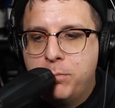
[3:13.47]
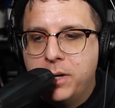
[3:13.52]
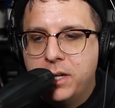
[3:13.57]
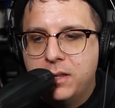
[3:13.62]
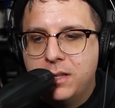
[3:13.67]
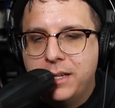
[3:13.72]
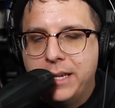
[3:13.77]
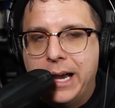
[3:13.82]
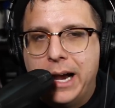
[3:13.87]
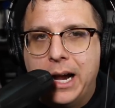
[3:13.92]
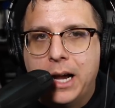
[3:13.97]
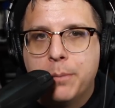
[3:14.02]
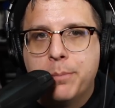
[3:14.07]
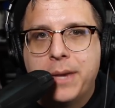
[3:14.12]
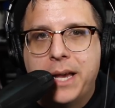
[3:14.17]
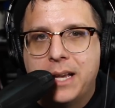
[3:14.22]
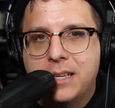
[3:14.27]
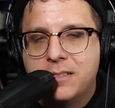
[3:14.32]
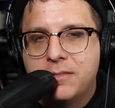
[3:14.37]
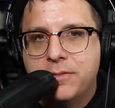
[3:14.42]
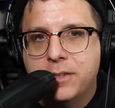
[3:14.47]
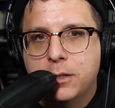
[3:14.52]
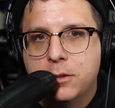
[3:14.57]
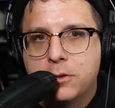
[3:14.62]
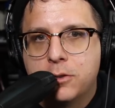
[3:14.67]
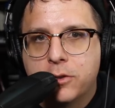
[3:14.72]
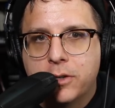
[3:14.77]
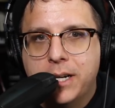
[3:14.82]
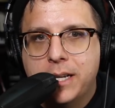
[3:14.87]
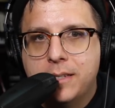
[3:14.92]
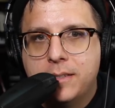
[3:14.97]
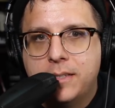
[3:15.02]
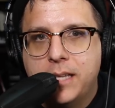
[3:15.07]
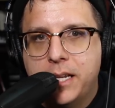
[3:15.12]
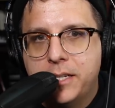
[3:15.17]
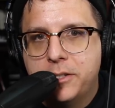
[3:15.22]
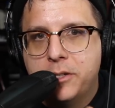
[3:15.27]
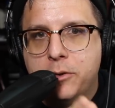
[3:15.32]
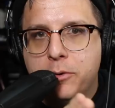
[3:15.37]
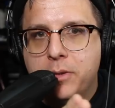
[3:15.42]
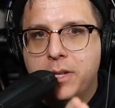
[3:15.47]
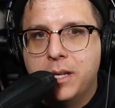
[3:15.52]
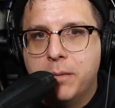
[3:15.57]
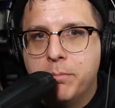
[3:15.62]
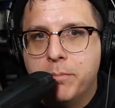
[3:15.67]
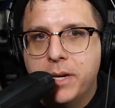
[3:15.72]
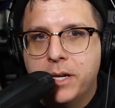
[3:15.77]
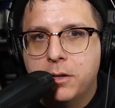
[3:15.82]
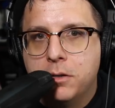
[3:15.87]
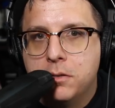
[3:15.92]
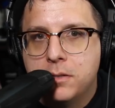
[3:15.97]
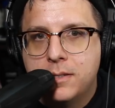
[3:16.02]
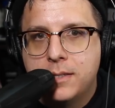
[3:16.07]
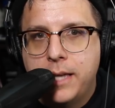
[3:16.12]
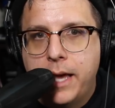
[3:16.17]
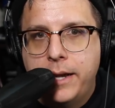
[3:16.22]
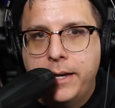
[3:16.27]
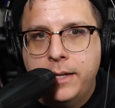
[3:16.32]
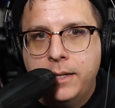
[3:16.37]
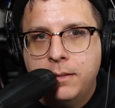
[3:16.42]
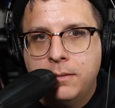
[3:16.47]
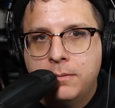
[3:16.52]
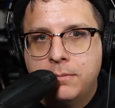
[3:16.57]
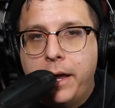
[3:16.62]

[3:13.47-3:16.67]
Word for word: but the high pass filter is set to the middle setting.